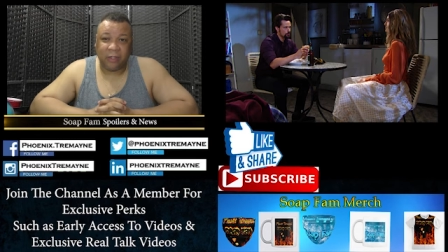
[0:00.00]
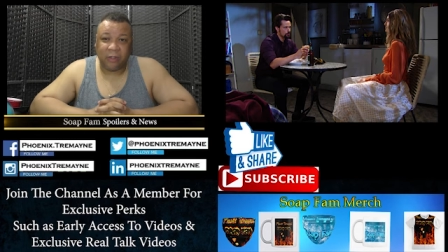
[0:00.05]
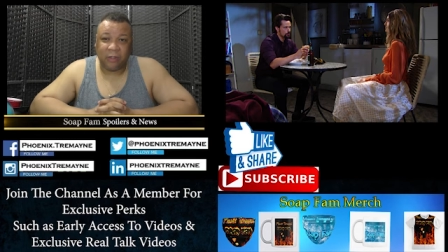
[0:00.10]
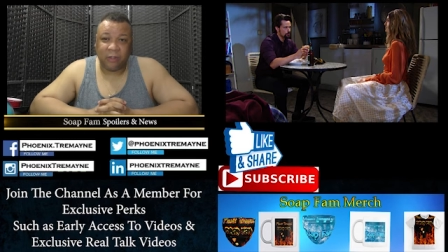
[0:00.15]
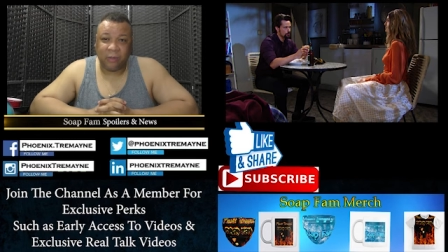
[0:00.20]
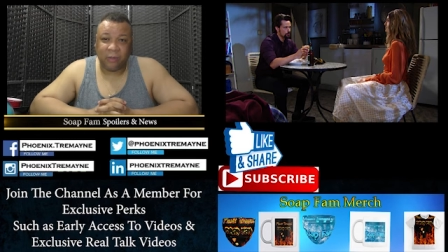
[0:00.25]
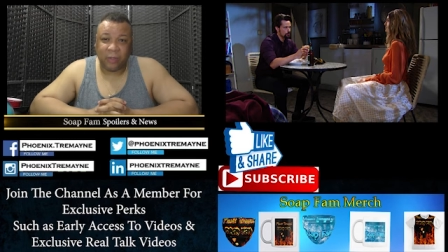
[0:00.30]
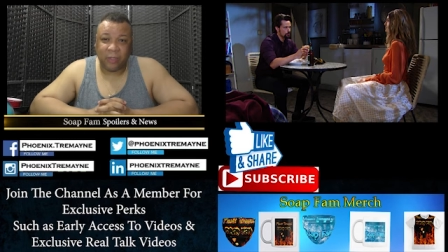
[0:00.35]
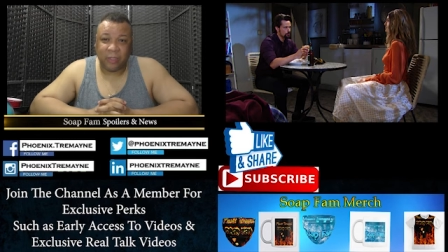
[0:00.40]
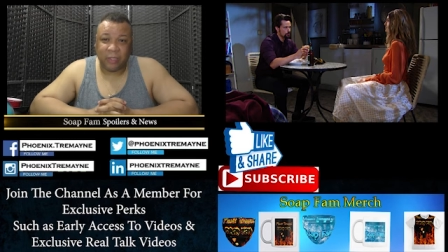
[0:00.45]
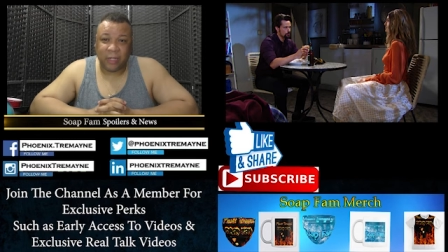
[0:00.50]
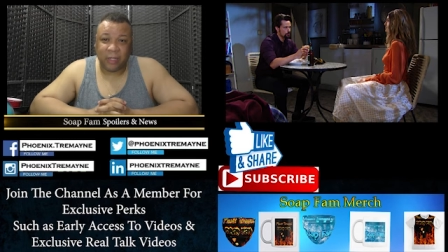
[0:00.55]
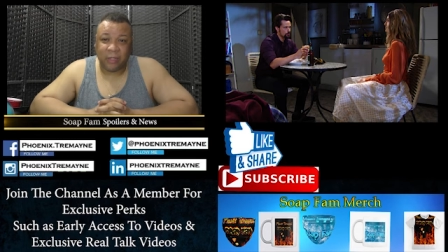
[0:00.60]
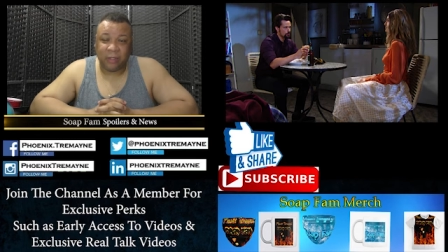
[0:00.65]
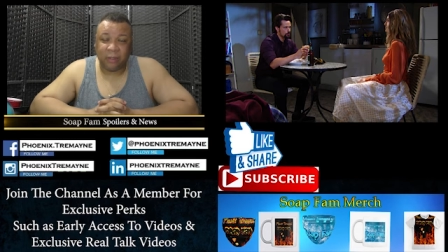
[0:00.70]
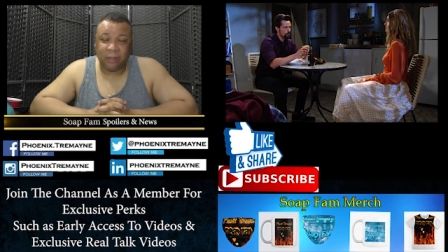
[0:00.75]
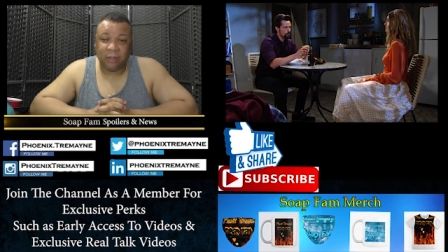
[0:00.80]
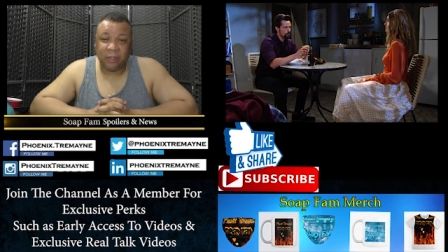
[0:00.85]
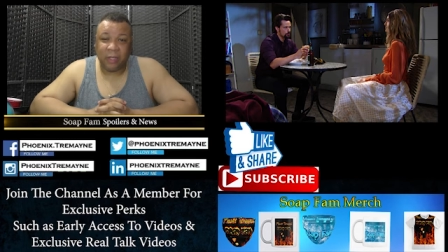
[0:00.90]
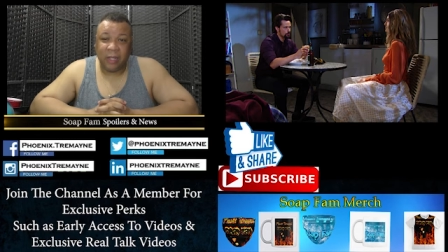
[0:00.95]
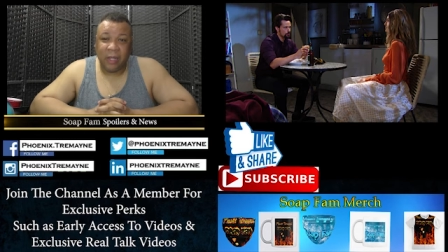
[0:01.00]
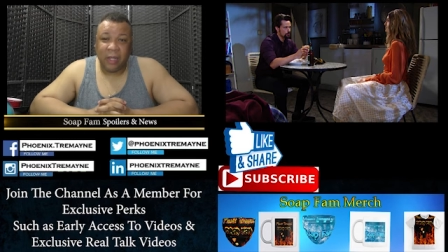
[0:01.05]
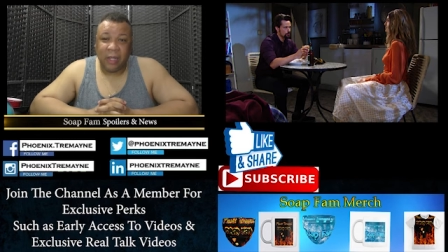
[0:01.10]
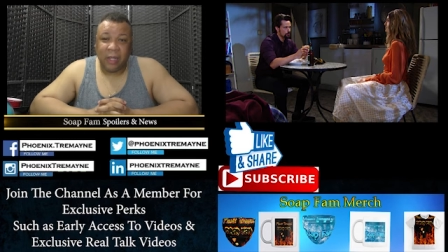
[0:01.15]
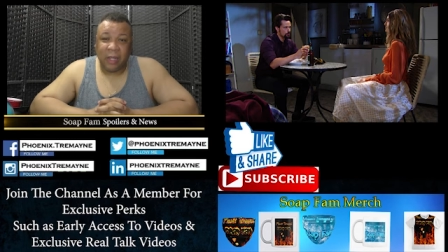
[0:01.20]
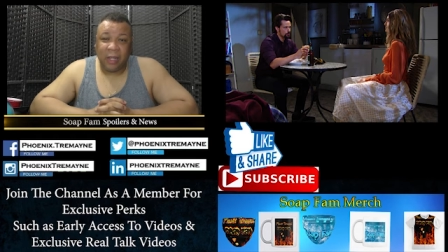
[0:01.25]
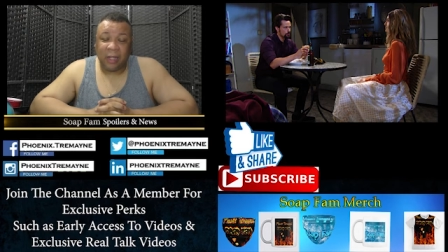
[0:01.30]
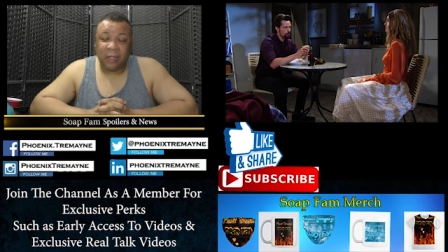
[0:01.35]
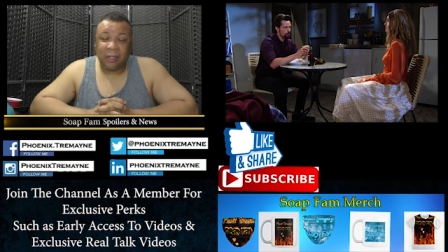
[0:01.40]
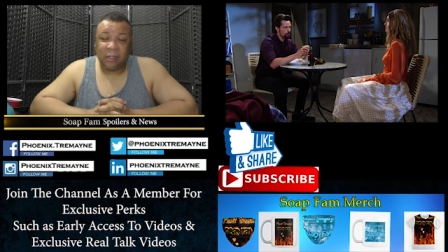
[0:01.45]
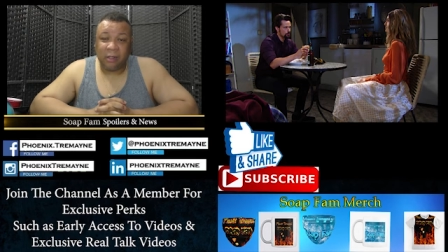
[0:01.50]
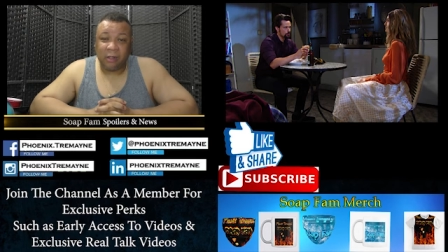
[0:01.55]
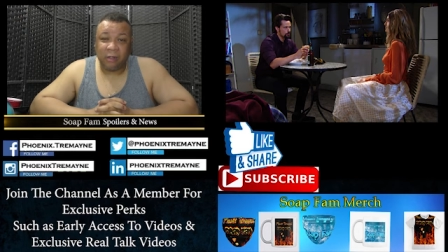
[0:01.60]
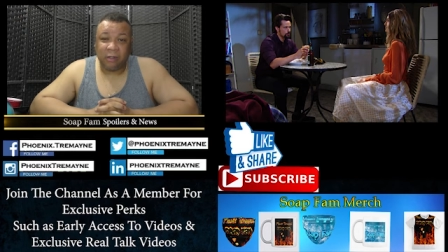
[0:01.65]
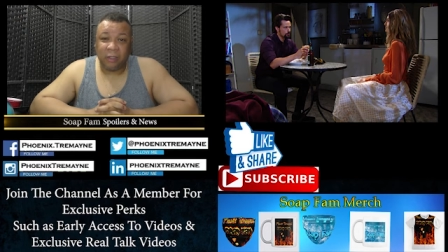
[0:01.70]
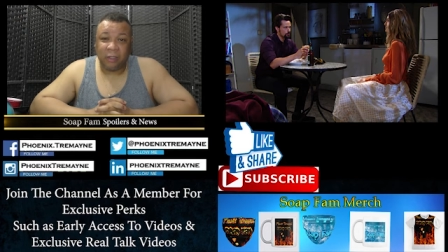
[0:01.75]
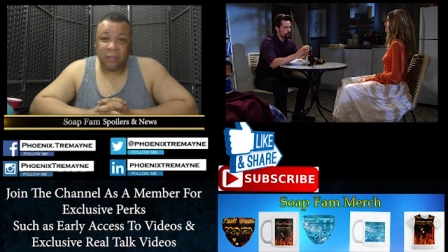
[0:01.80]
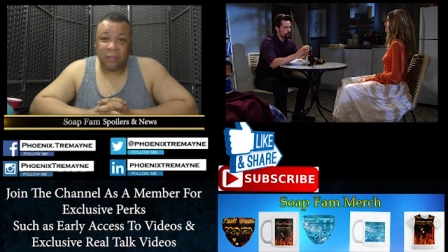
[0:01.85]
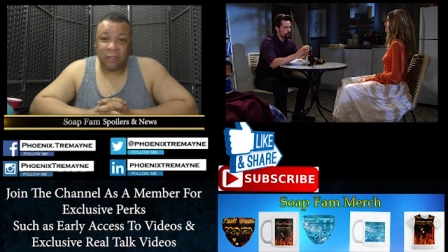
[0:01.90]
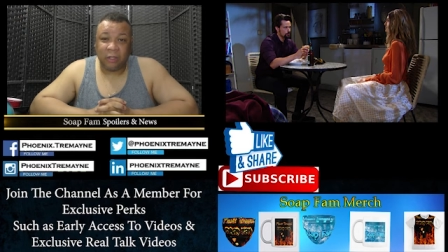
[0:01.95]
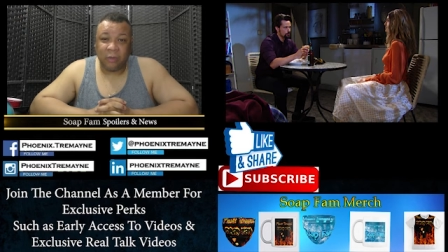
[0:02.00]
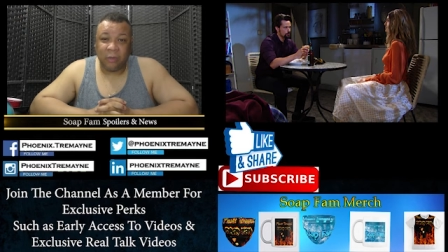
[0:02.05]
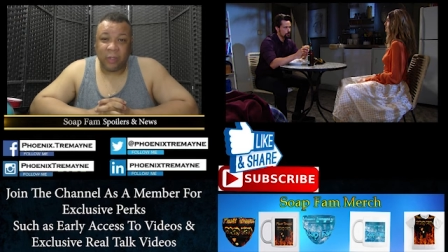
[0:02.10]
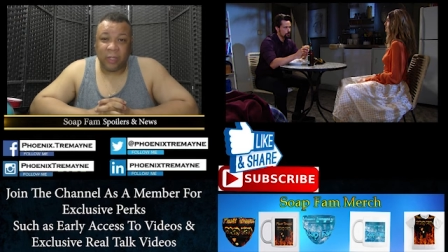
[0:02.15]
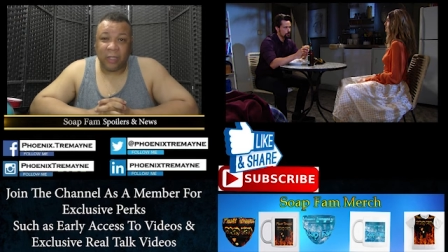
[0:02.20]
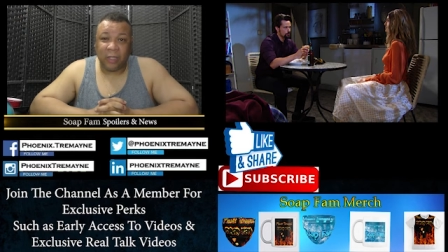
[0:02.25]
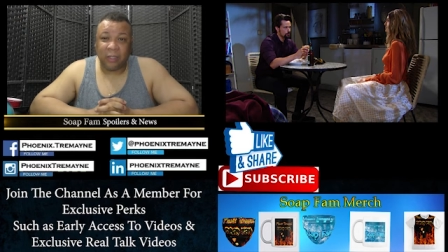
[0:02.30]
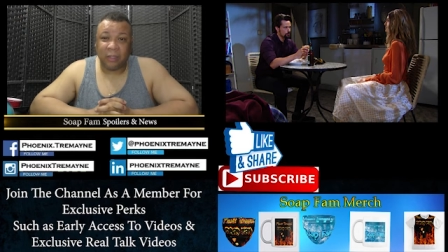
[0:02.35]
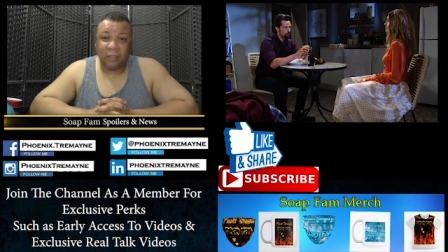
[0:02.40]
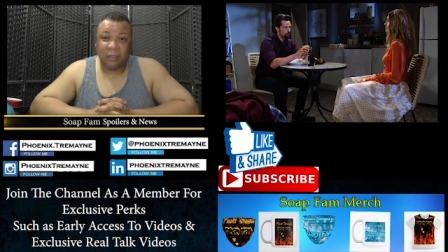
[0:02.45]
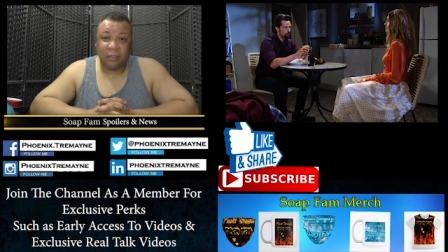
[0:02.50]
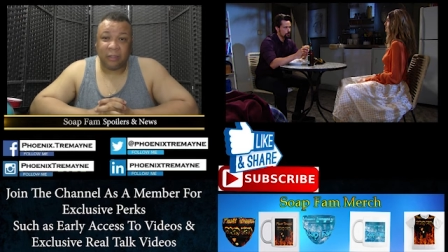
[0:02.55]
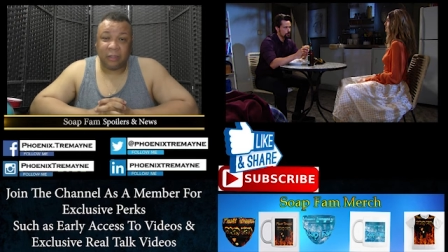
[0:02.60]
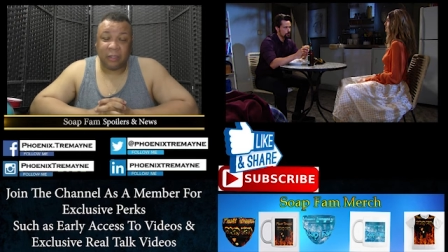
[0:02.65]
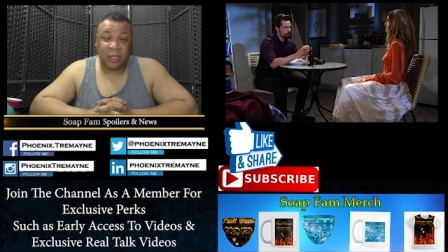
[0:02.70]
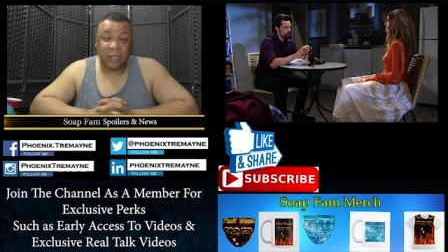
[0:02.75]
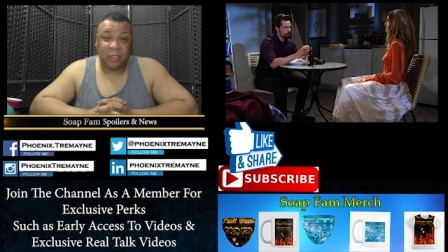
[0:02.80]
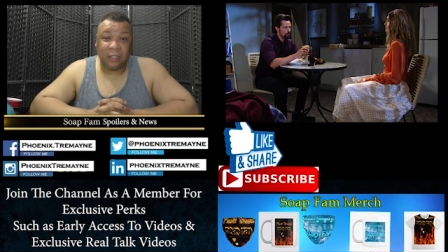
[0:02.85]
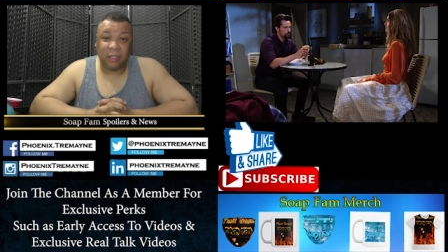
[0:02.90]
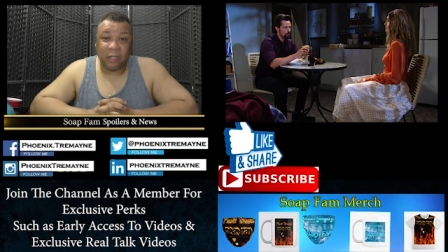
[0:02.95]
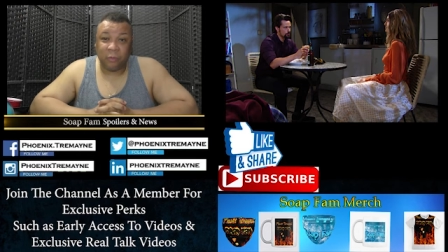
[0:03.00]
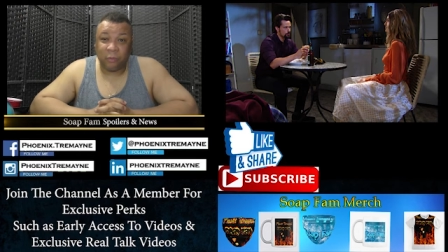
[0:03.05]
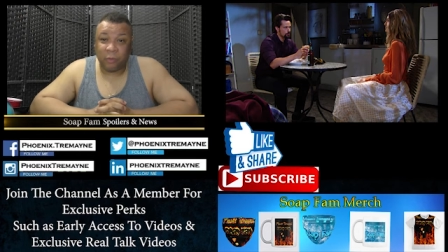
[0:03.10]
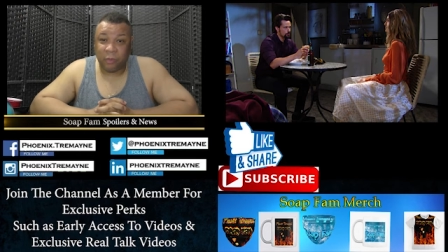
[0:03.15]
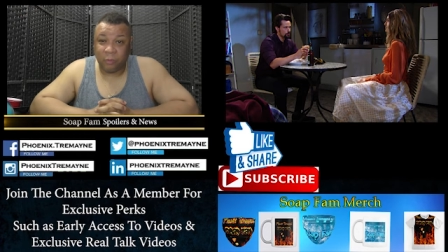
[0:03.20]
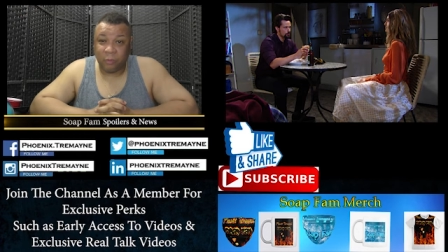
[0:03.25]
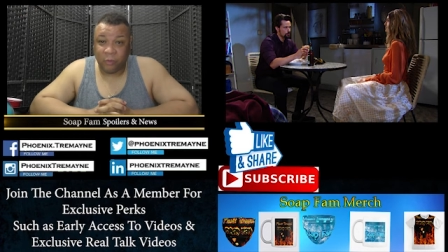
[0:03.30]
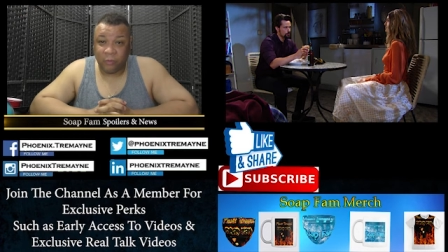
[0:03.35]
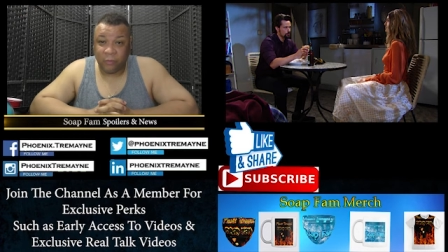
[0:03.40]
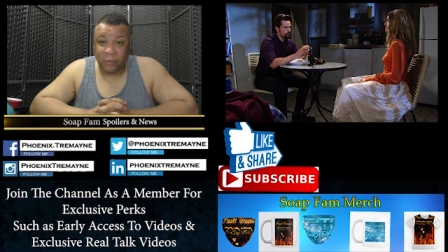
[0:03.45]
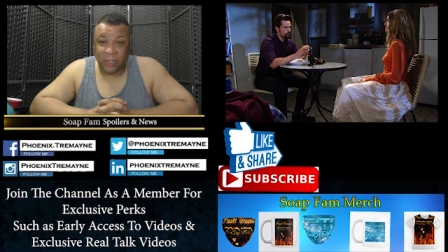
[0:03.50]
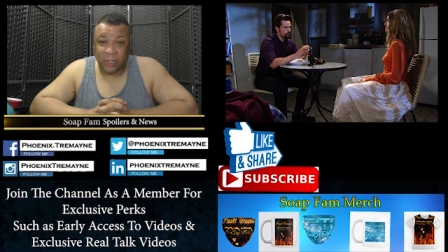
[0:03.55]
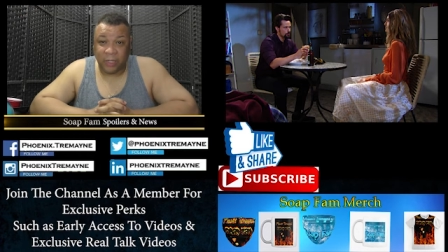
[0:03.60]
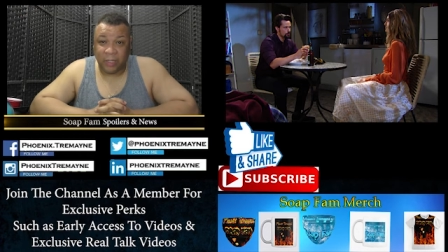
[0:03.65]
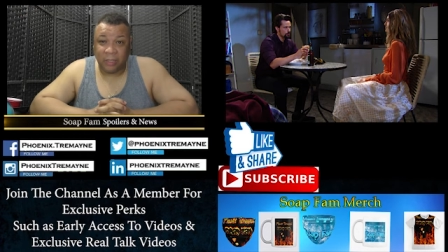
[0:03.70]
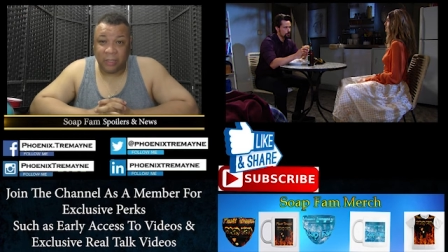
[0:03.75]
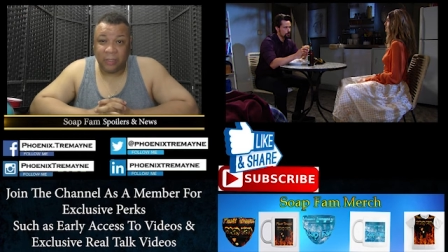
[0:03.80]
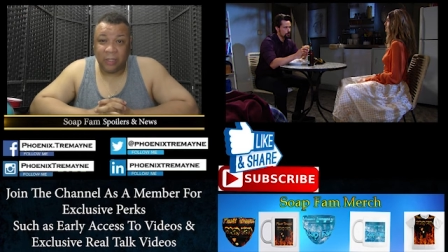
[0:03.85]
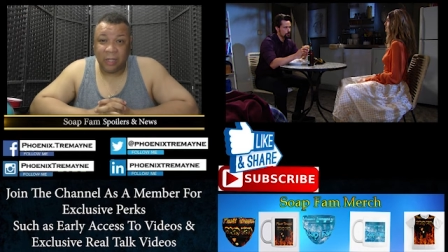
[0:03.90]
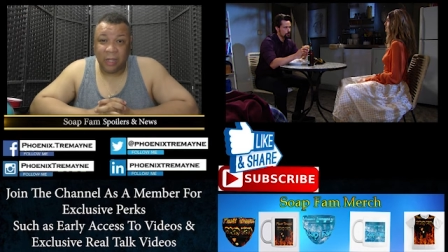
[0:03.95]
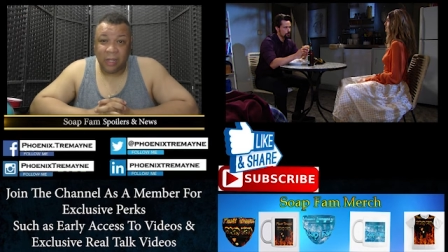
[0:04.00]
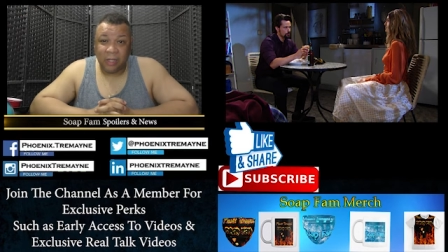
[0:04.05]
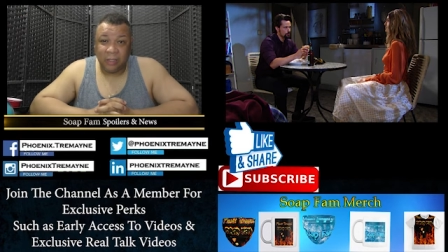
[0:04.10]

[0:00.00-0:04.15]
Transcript: to know each other. And clearly, Zoe says she didn't want to move in.